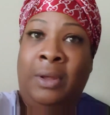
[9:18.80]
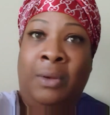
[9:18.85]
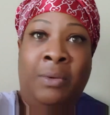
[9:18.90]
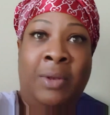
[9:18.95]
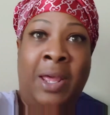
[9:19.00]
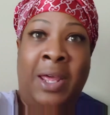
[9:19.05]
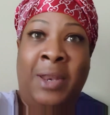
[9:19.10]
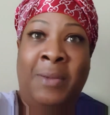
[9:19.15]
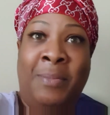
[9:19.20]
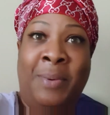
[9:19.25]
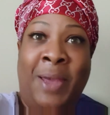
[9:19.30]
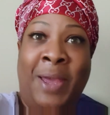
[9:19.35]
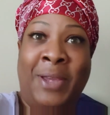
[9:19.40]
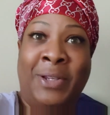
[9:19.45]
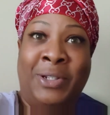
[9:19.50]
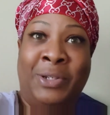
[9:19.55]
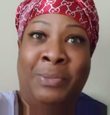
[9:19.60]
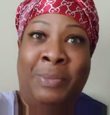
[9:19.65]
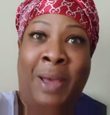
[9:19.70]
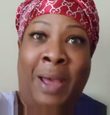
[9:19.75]
Don't let it
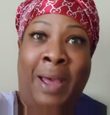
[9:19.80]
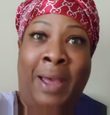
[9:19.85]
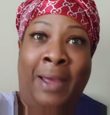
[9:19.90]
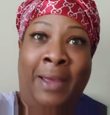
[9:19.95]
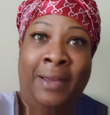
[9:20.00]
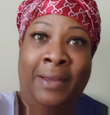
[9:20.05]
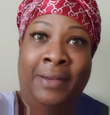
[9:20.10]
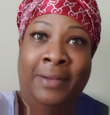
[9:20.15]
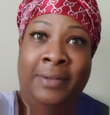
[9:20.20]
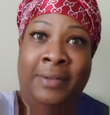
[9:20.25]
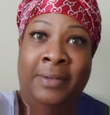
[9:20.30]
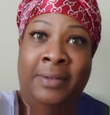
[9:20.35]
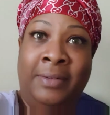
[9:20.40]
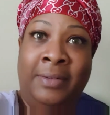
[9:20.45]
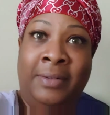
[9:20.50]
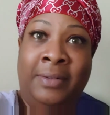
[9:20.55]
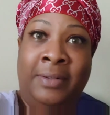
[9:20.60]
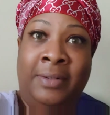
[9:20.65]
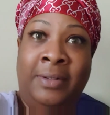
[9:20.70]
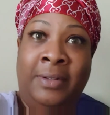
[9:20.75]
pass you by.
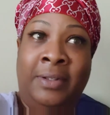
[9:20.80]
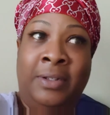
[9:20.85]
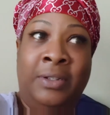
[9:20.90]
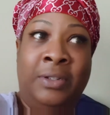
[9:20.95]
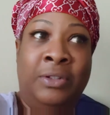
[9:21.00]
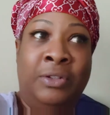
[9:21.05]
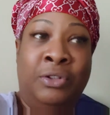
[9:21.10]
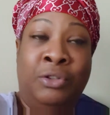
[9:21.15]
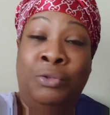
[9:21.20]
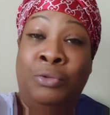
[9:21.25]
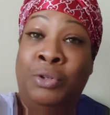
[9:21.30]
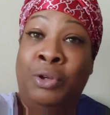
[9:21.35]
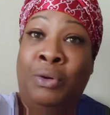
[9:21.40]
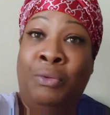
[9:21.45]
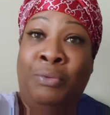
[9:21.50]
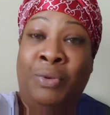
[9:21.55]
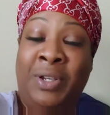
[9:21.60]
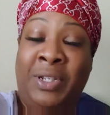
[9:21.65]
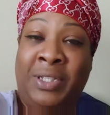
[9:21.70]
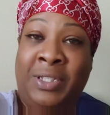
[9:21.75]
Do
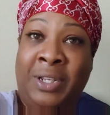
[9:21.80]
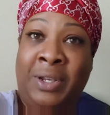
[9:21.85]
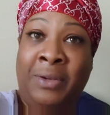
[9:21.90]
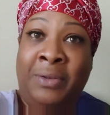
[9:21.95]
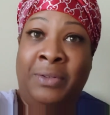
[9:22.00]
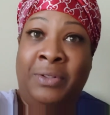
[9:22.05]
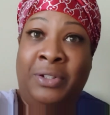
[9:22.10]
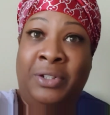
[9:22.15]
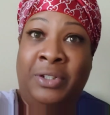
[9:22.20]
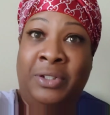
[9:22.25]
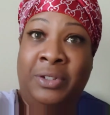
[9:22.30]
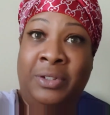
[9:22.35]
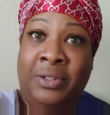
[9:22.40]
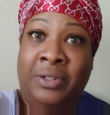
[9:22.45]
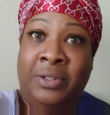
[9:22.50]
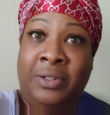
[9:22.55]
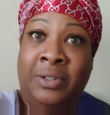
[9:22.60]
your research.